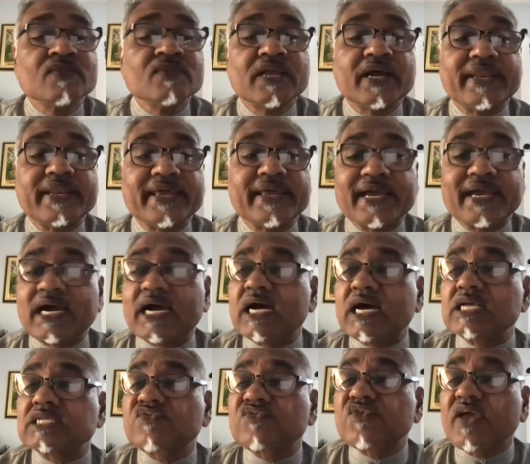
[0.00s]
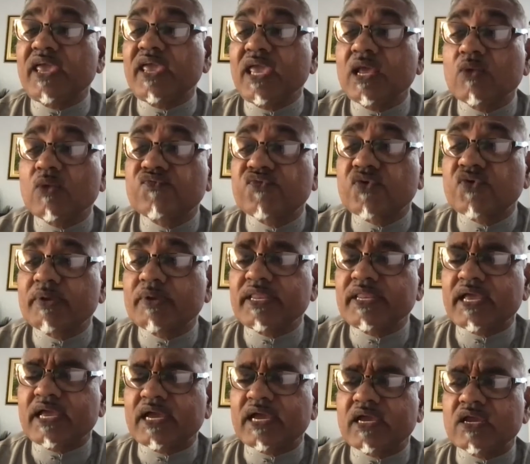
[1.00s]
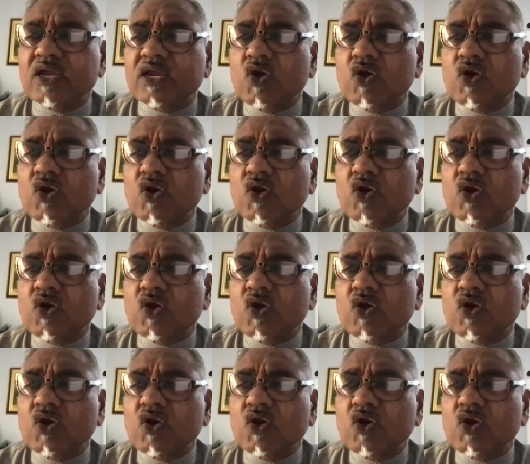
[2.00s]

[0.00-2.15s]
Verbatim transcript: And I ask for help from on high.